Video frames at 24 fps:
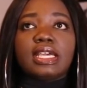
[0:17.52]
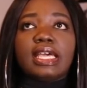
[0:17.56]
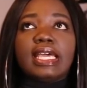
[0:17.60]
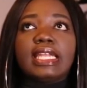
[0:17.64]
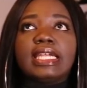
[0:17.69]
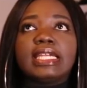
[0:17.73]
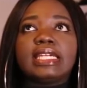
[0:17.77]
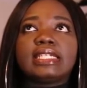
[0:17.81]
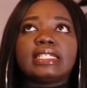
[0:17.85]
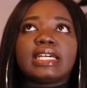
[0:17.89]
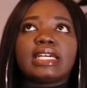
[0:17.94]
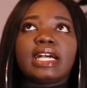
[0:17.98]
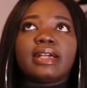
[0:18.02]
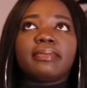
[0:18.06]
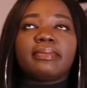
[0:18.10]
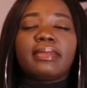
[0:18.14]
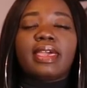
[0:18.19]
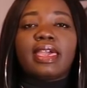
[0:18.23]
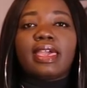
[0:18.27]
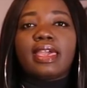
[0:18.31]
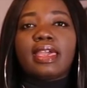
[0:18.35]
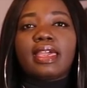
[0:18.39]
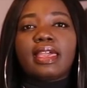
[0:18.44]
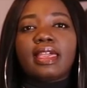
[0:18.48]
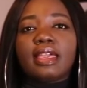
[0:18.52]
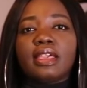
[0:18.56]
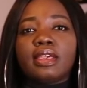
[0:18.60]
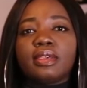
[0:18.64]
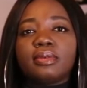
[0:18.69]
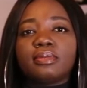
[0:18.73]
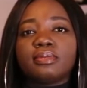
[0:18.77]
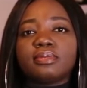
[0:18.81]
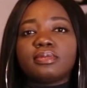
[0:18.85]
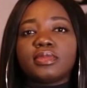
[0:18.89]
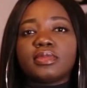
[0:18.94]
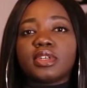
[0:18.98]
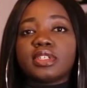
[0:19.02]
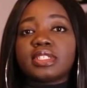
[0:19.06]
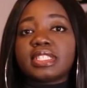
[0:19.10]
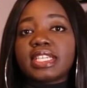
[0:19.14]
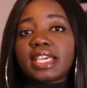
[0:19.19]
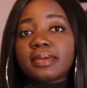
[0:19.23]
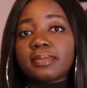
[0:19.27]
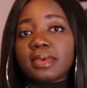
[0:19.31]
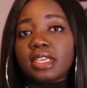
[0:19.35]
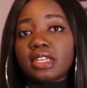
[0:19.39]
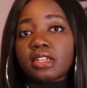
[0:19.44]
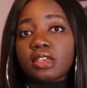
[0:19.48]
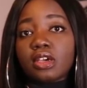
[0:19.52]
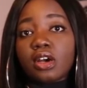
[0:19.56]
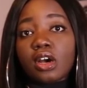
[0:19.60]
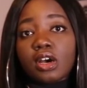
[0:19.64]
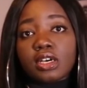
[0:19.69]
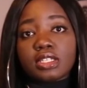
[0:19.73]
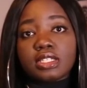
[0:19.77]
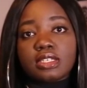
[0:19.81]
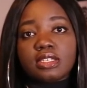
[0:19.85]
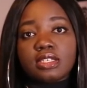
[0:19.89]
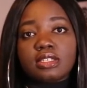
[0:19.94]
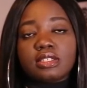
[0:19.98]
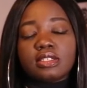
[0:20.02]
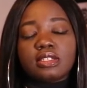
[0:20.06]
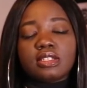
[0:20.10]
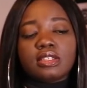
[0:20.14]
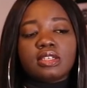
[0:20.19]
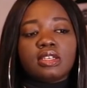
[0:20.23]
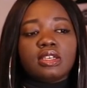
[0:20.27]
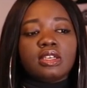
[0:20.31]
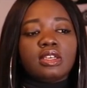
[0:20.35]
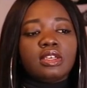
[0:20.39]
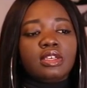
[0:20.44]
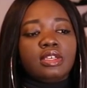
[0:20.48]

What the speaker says: and I'm a multimedia artist.